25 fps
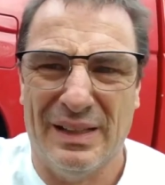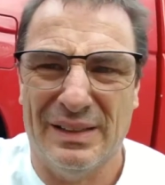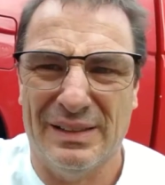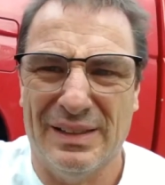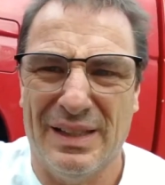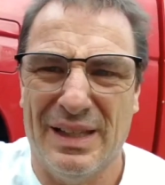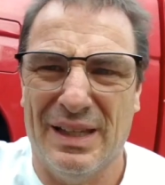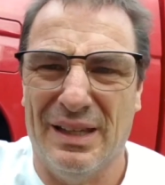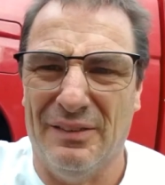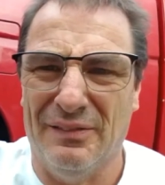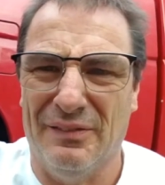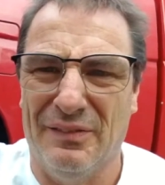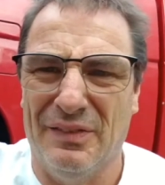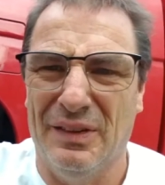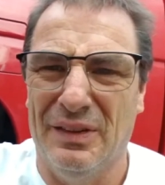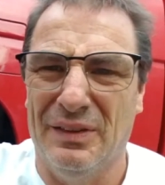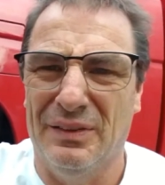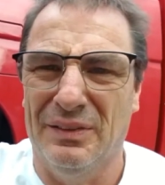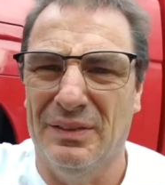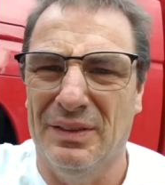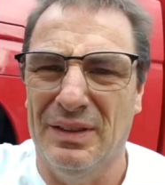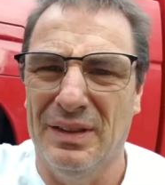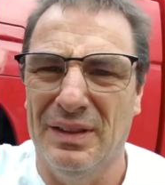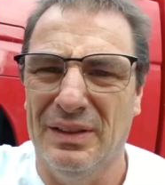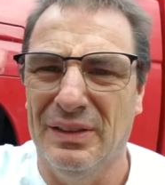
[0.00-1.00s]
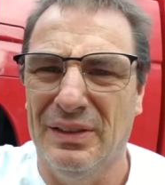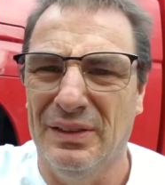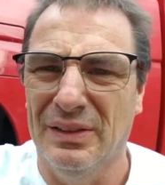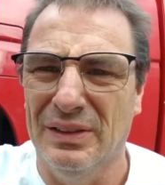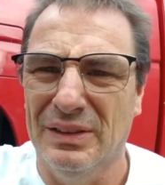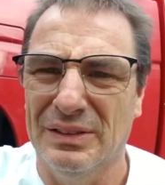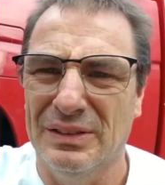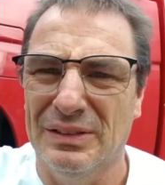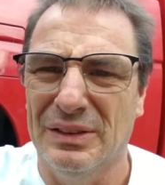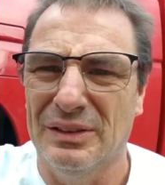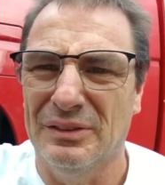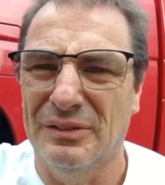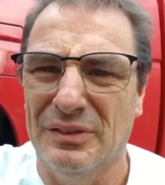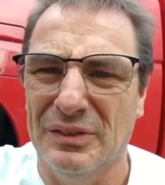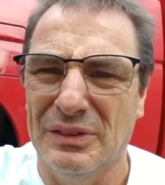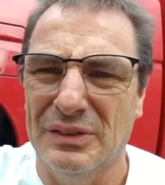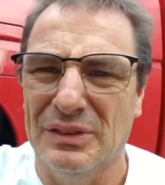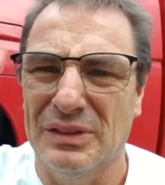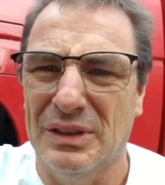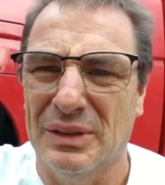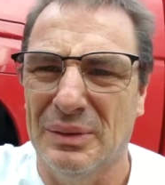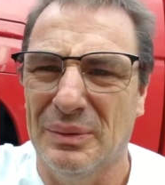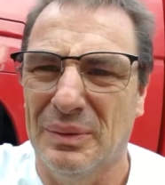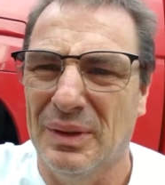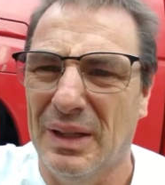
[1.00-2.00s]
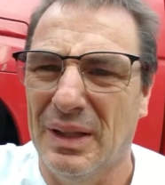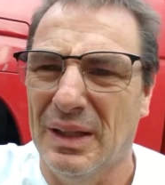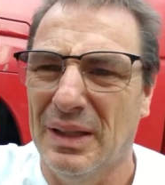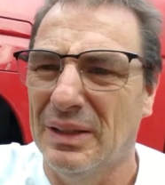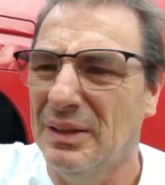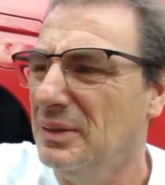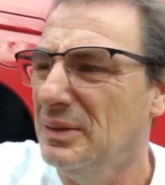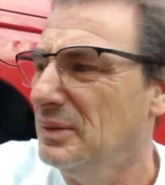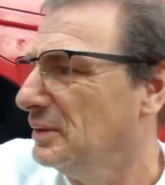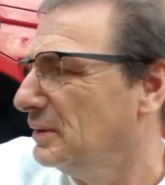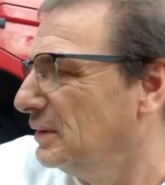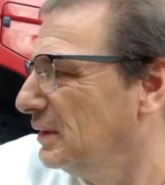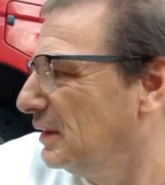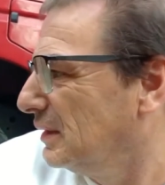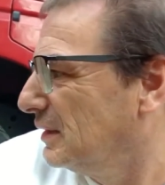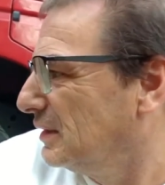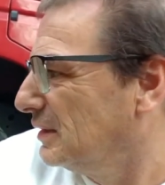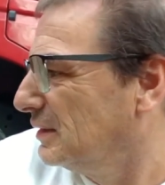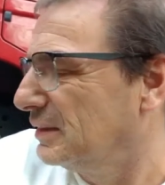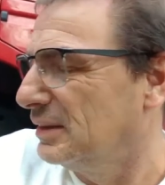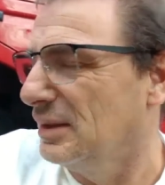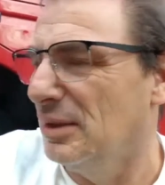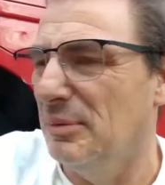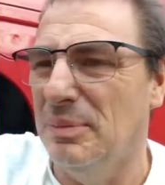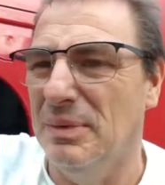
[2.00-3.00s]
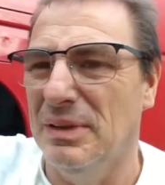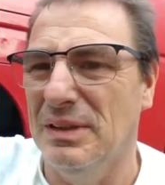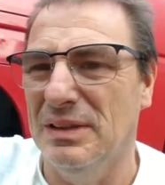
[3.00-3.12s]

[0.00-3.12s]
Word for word: grass can't fit underneath here, so first thing we gotta do is get this up